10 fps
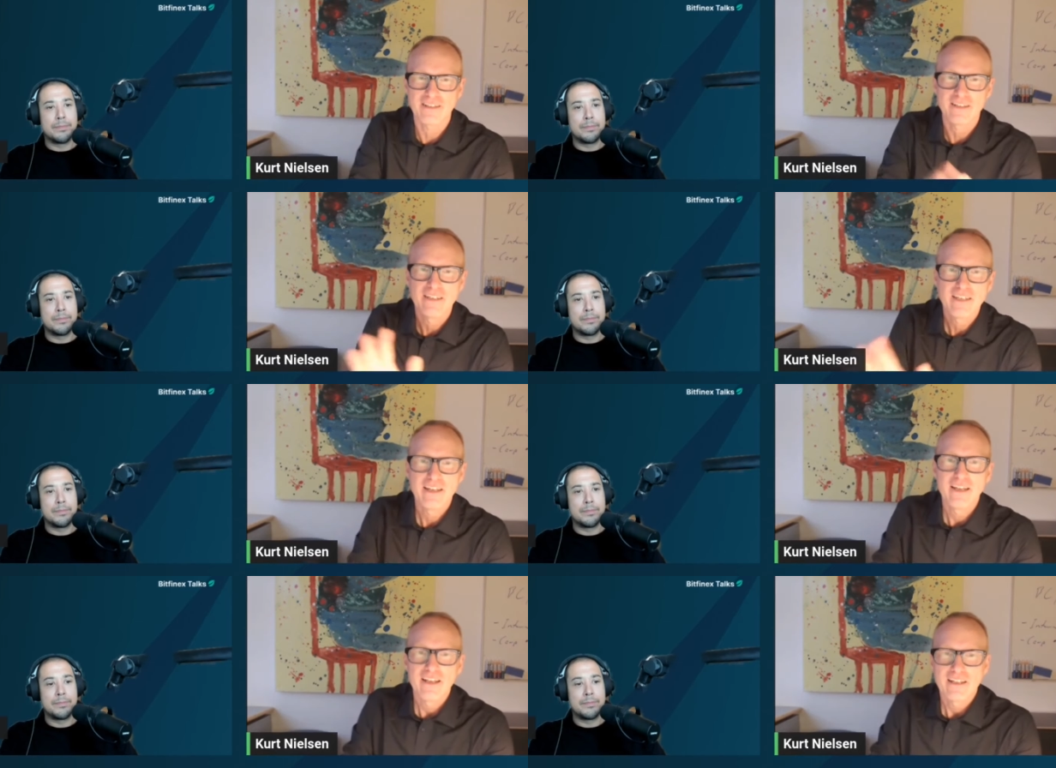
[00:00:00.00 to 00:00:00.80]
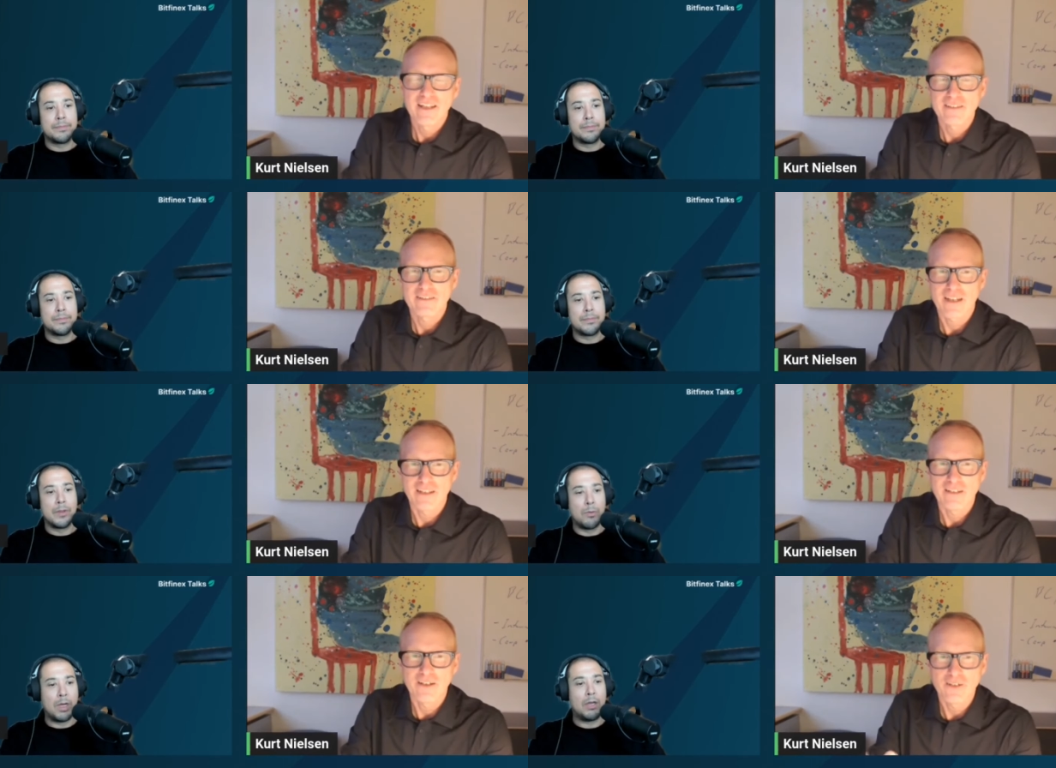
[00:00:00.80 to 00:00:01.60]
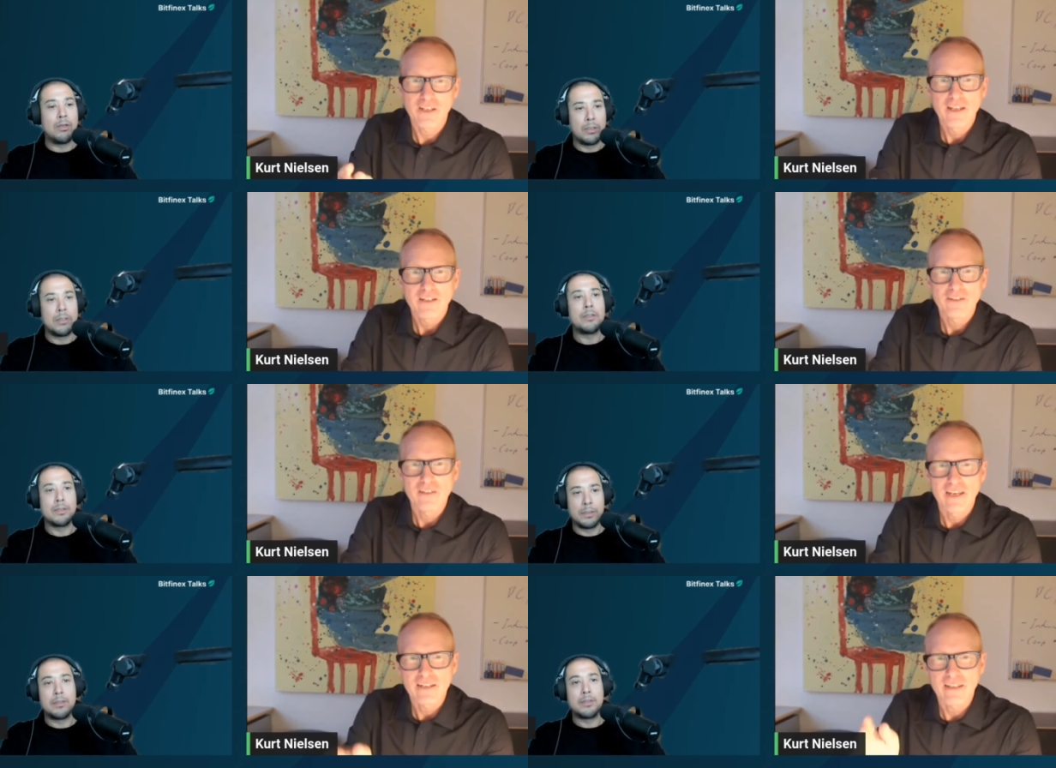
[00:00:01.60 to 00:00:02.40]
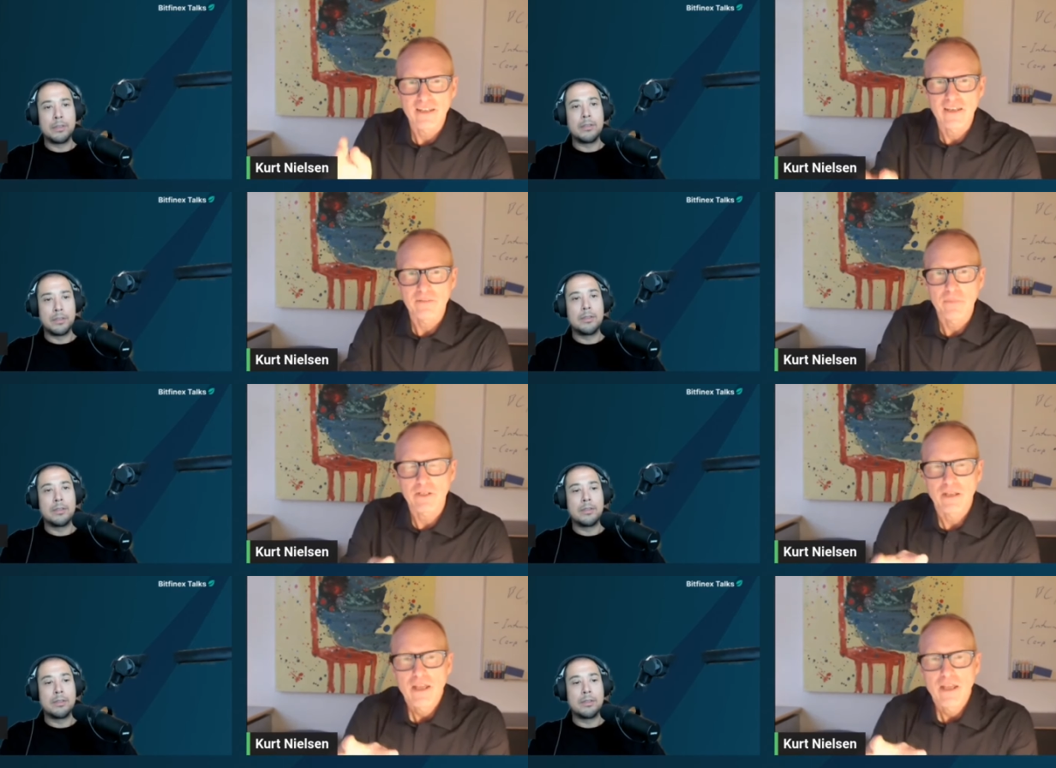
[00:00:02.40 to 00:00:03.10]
Speaker 1: Uh, side wow. note to that, uh, but